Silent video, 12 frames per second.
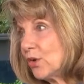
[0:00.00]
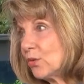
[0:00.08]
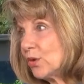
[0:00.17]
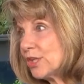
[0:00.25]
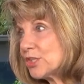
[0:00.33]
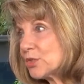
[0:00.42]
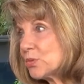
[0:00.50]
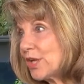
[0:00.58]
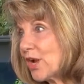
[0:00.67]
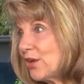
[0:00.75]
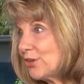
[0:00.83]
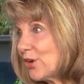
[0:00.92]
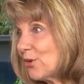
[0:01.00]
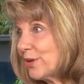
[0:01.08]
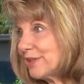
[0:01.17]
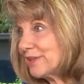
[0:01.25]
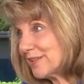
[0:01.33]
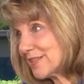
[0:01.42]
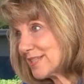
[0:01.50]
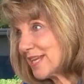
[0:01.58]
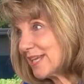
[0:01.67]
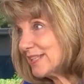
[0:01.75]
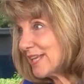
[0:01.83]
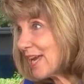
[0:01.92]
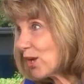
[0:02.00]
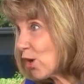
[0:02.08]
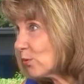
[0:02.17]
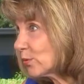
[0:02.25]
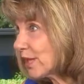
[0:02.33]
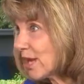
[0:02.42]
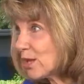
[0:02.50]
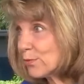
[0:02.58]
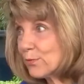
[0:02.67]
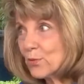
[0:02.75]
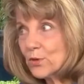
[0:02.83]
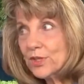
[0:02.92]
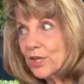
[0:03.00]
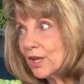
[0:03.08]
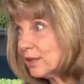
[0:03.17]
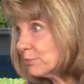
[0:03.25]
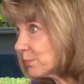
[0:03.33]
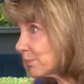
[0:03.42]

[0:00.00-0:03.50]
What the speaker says: Well, as we all know in San Diego, California,